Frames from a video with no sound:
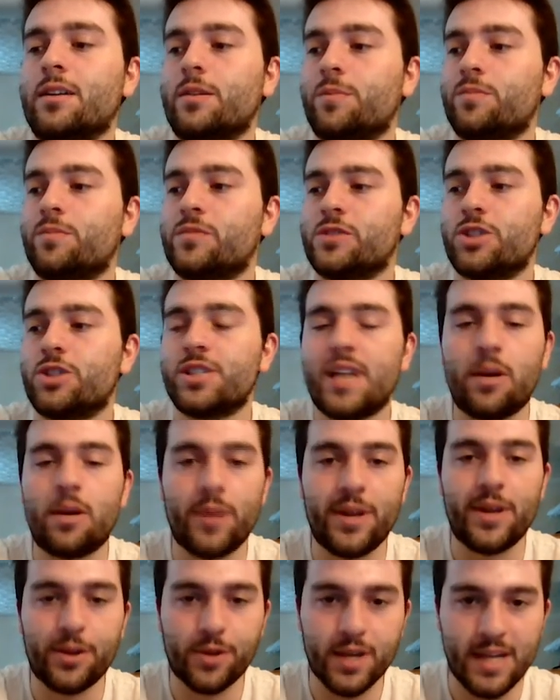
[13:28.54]
just how
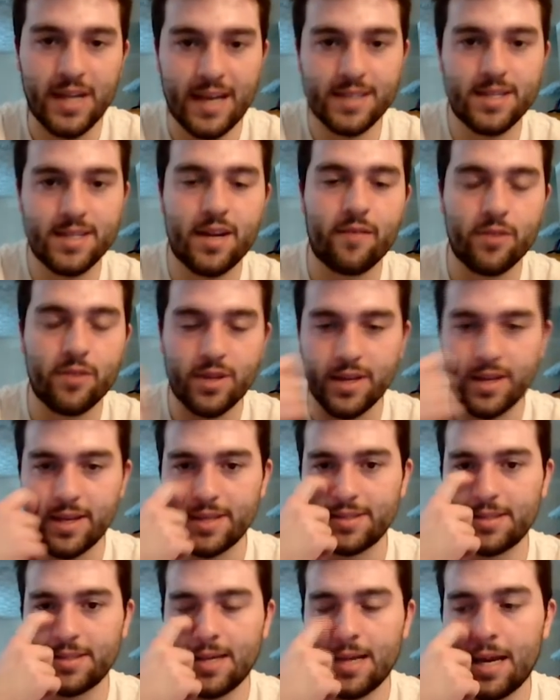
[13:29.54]
interconnected everything
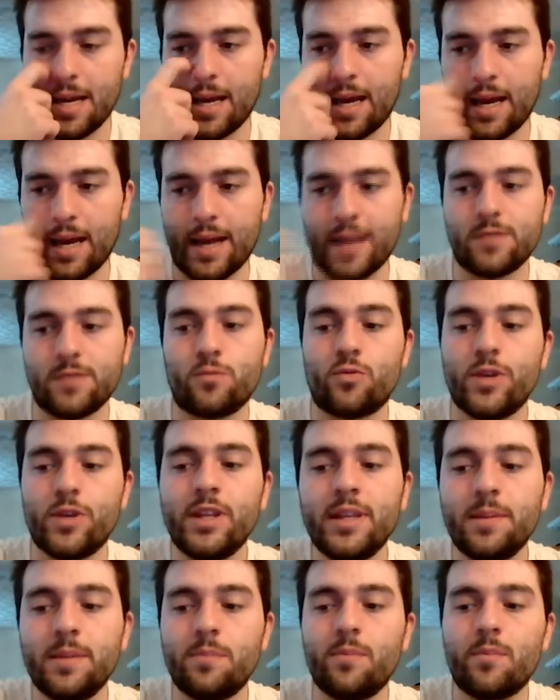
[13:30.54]
is has
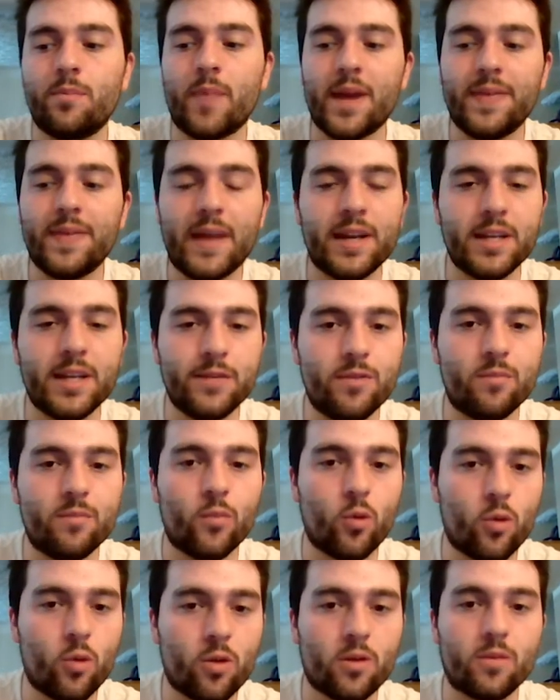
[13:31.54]
really made that even
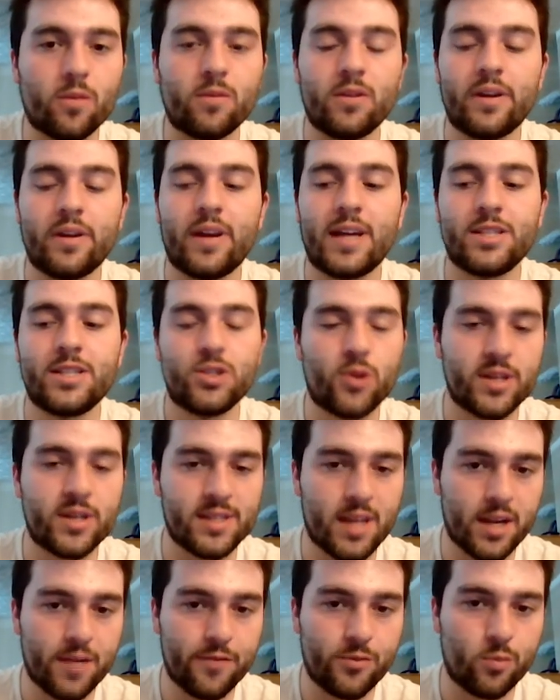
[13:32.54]
more, has stressed
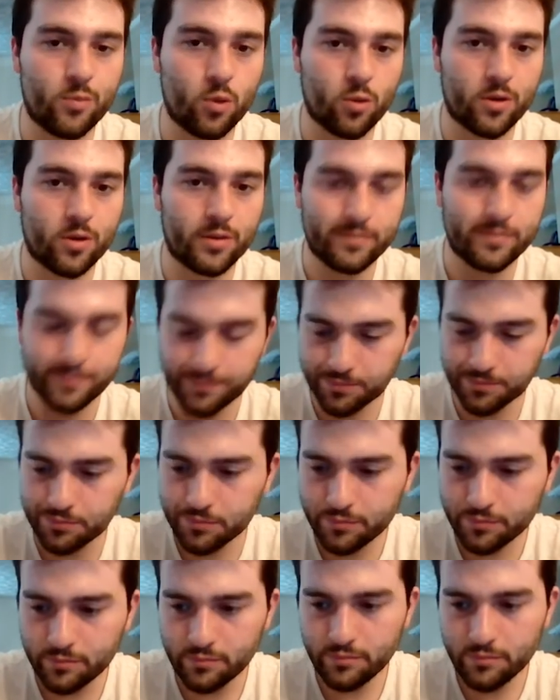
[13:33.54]
that even more.
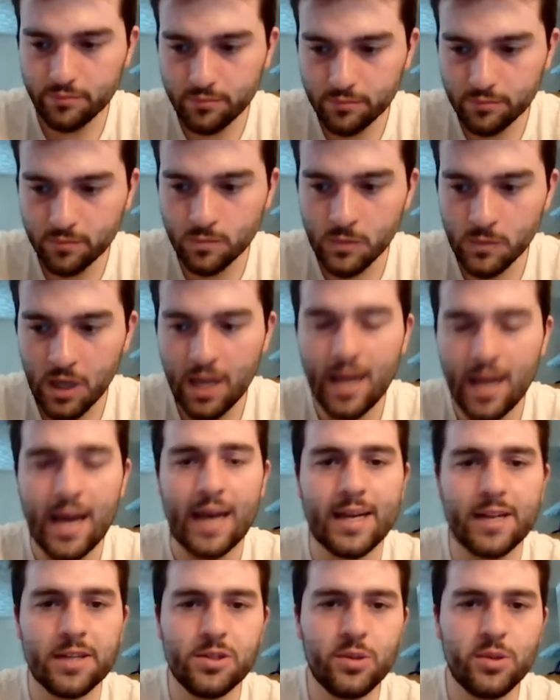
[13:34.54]

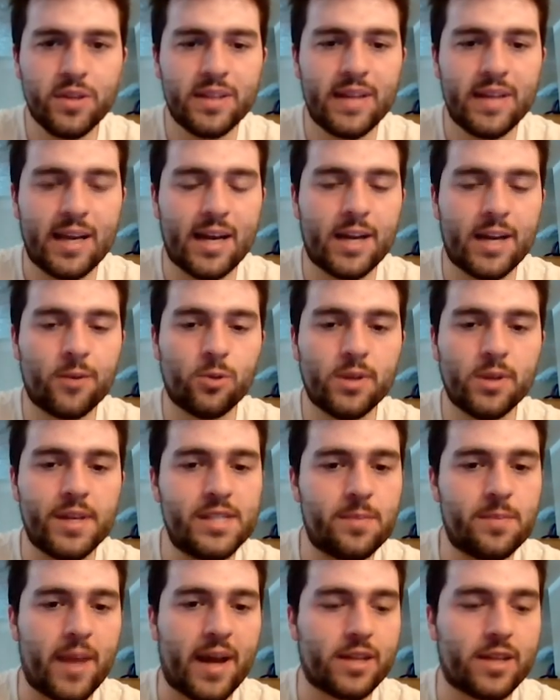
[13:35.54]
And I do think that kind of relates
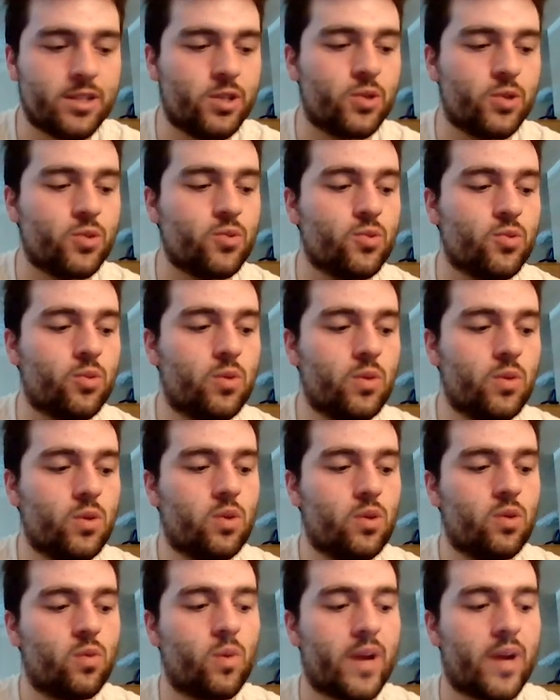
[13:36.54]
back to
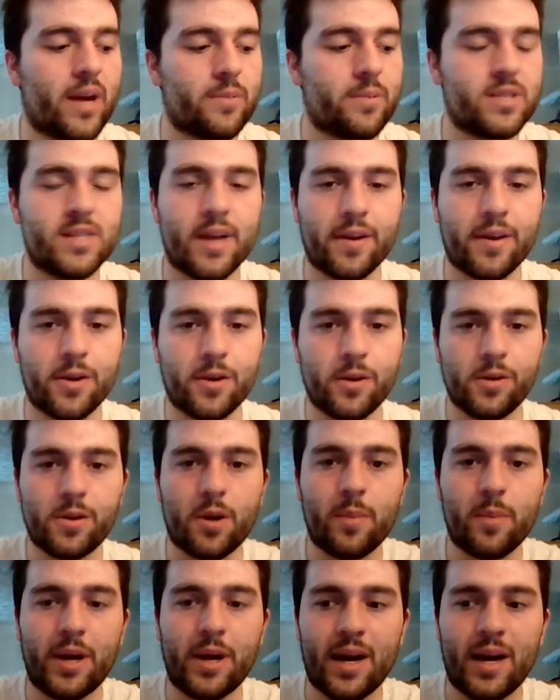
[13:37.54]
what I was saying earlier
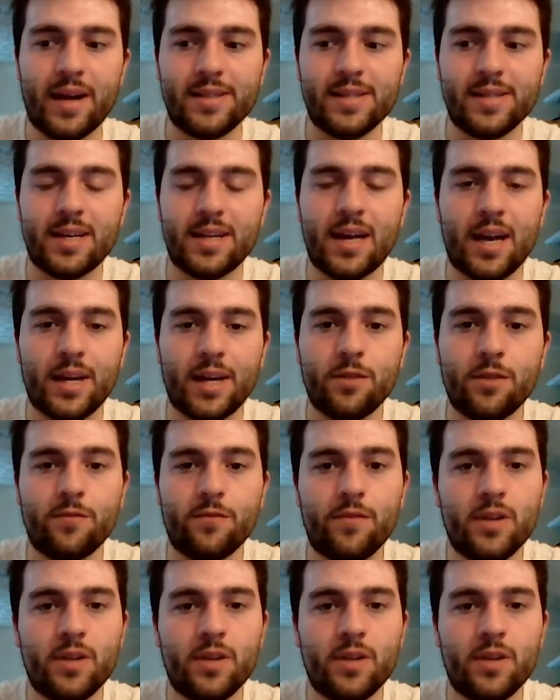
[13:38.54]
about Isaac kind of